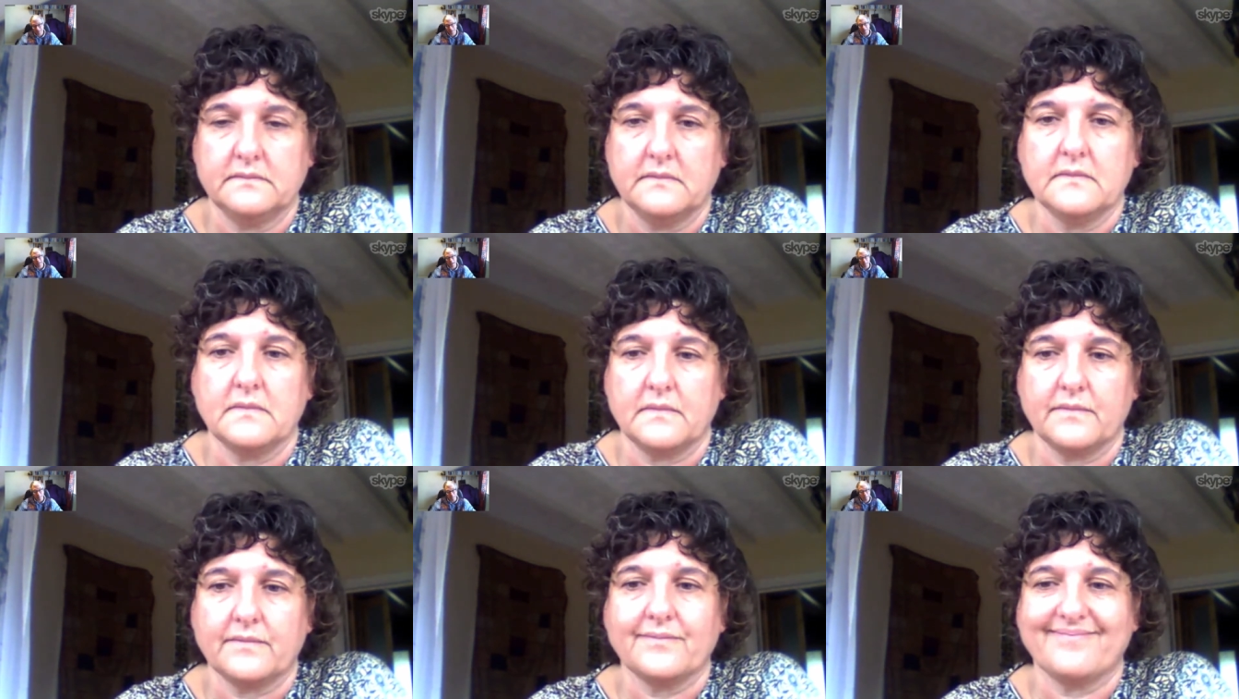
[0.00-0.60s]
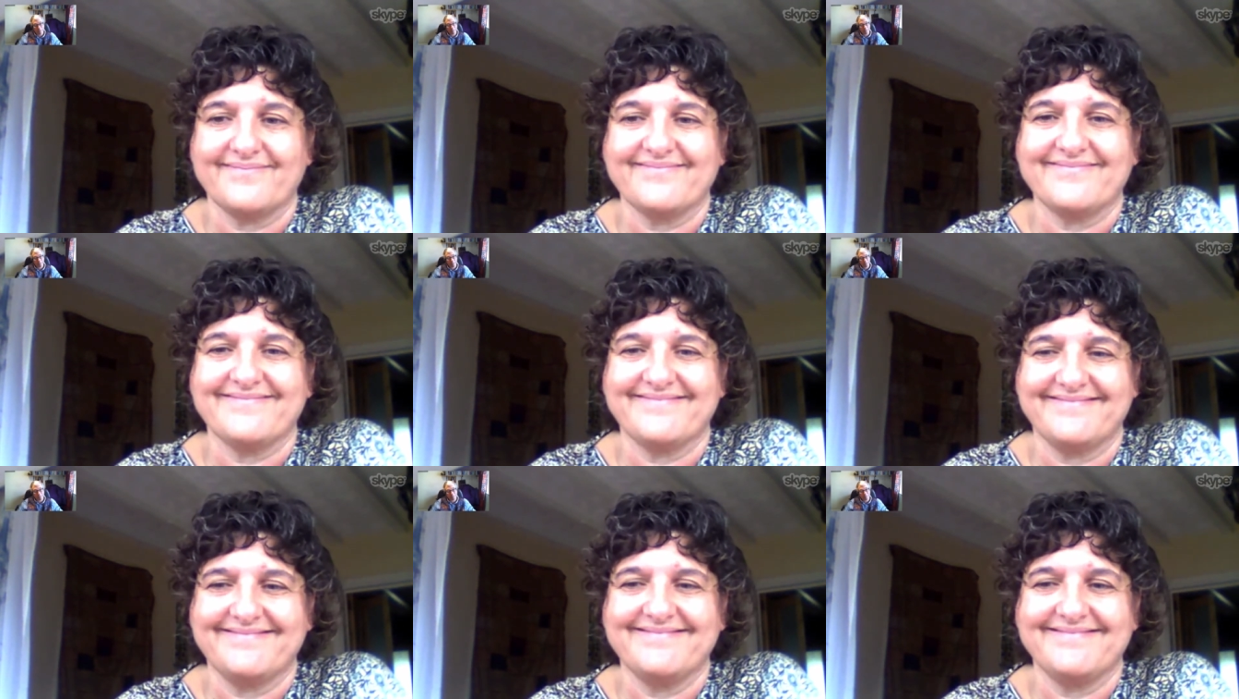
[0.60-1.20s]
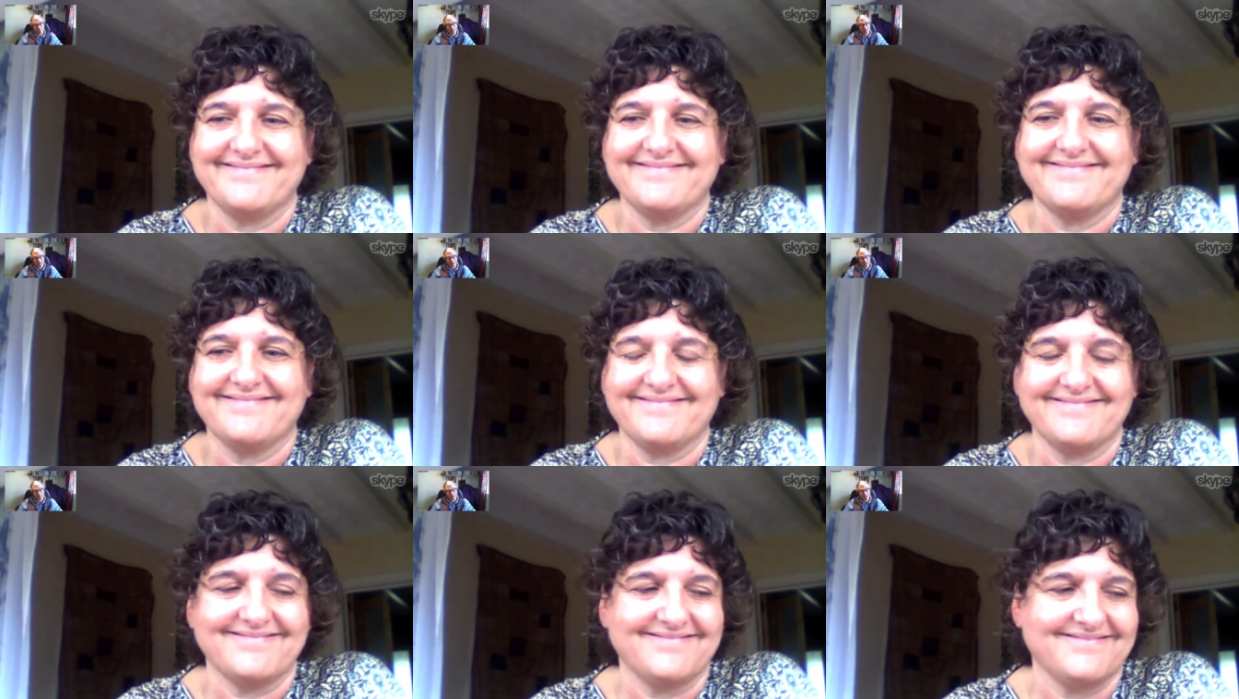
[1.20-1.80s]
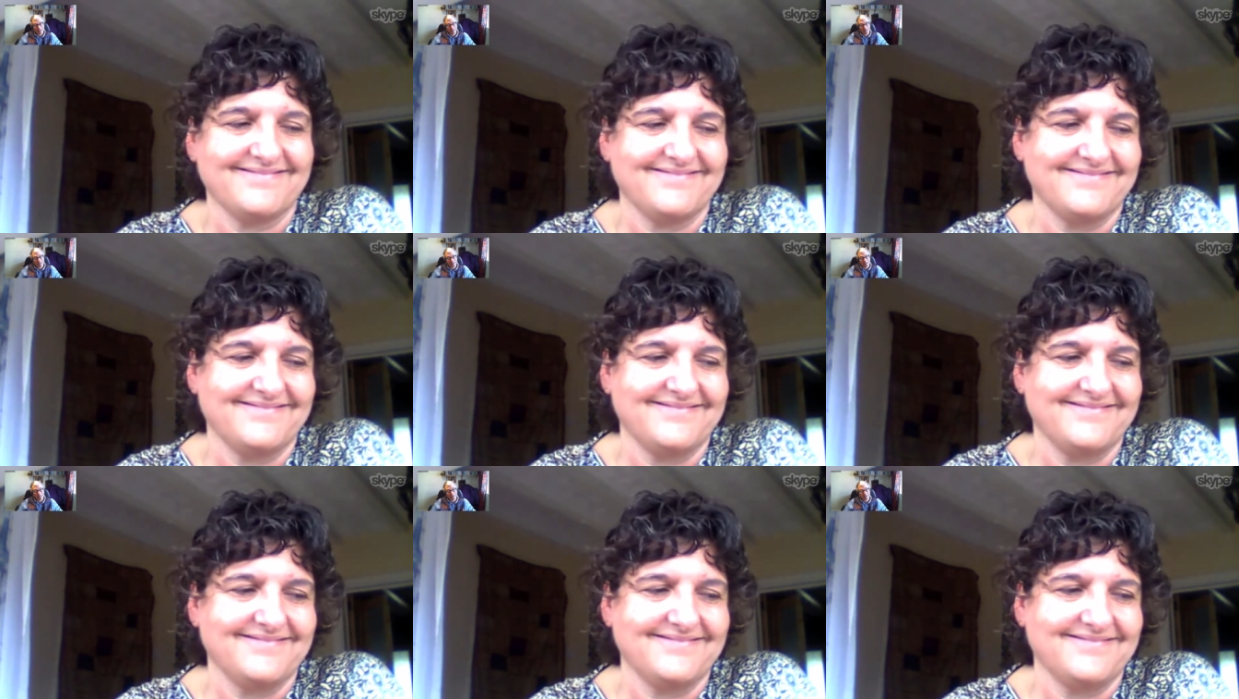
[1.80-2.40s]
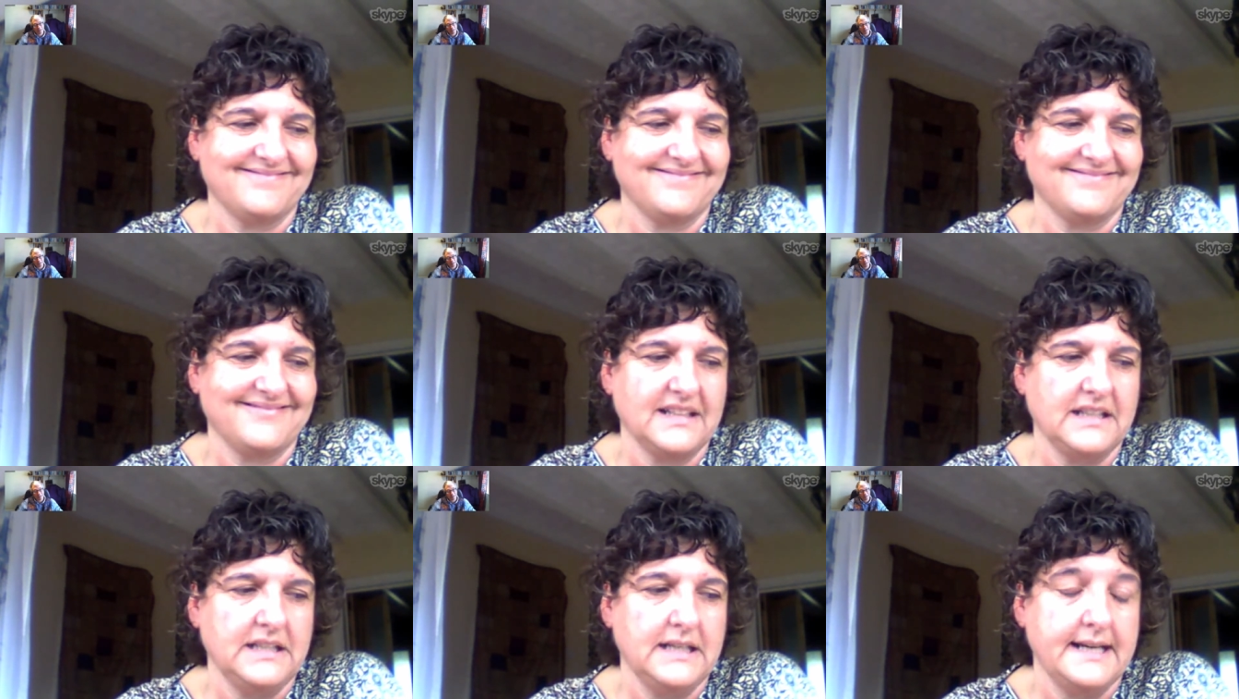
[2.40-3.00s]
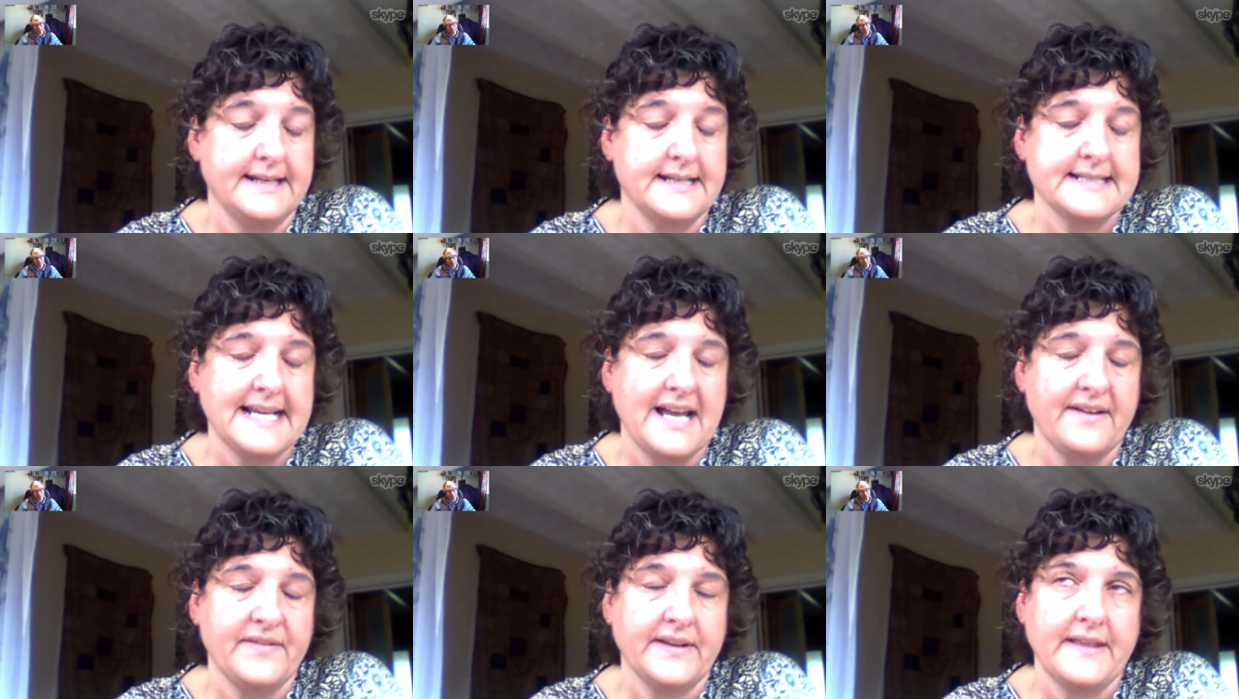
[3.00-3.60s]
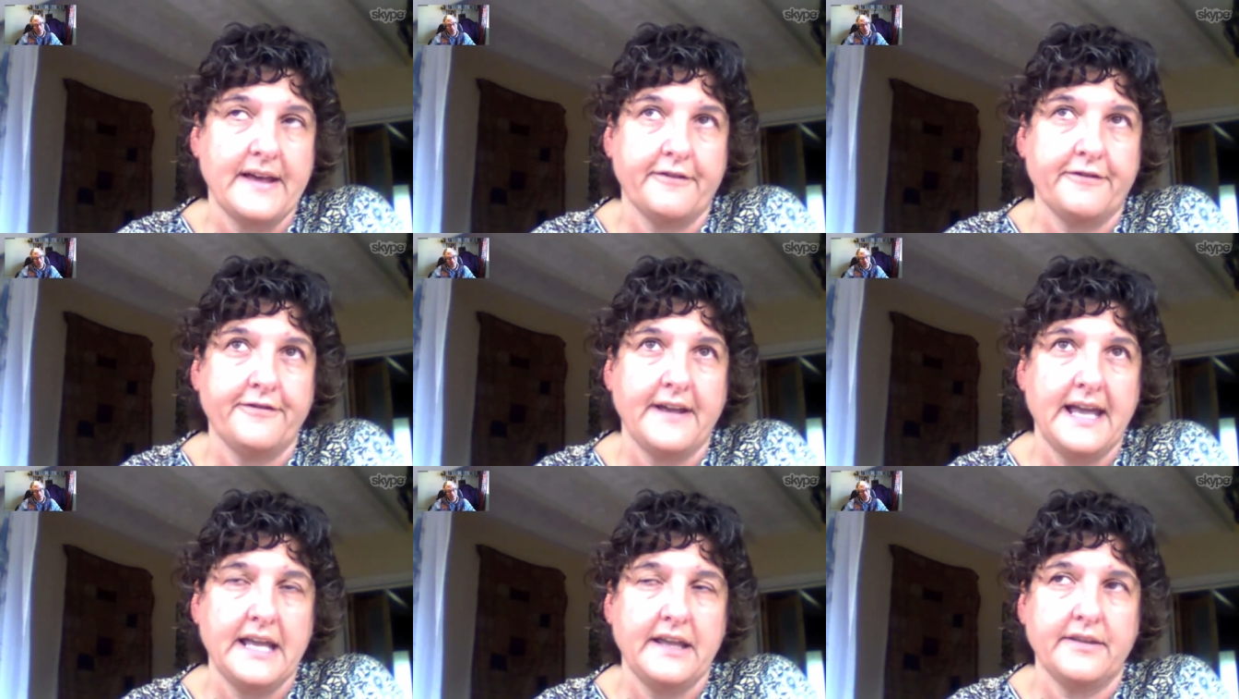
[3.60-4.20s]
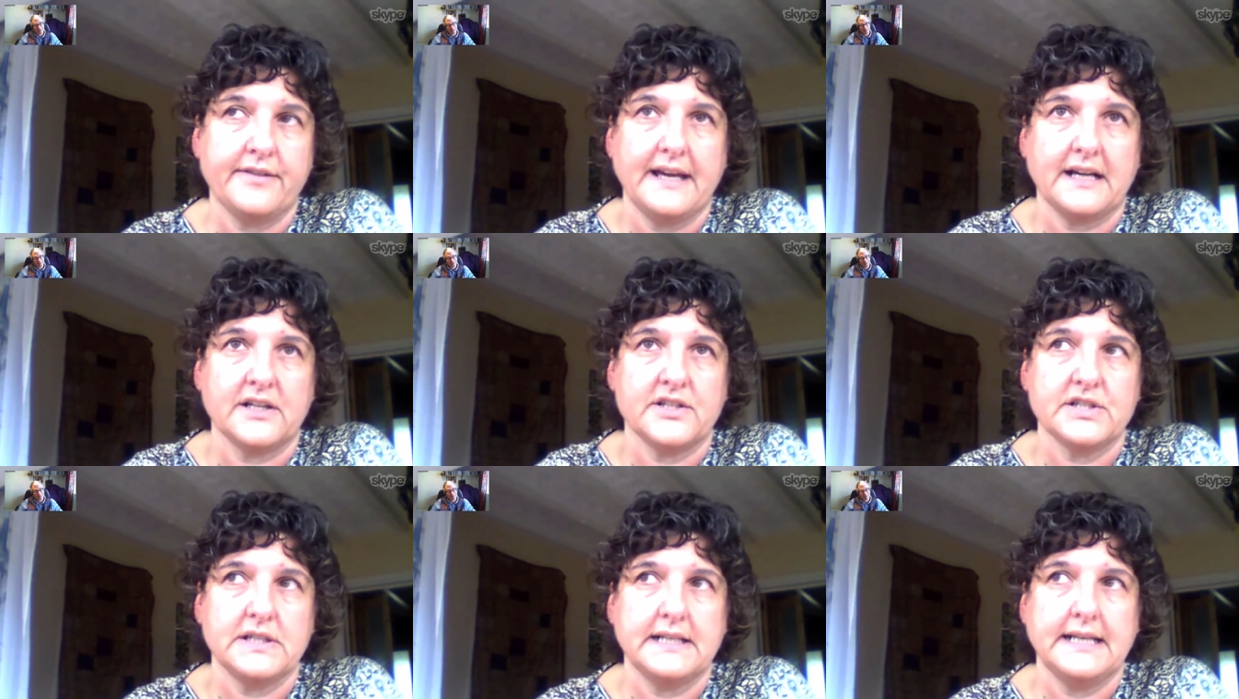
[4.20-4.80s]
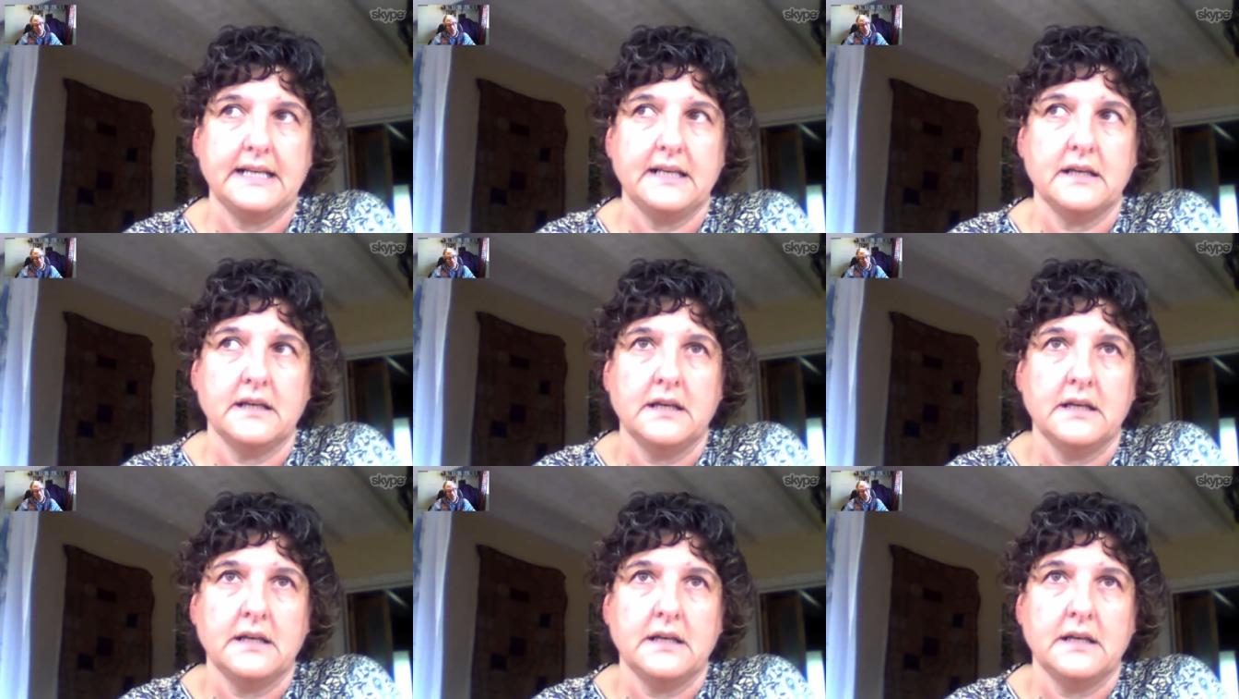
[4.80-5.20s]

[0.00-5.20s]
Yeah. Mm. Yeah, and it's having that faith actually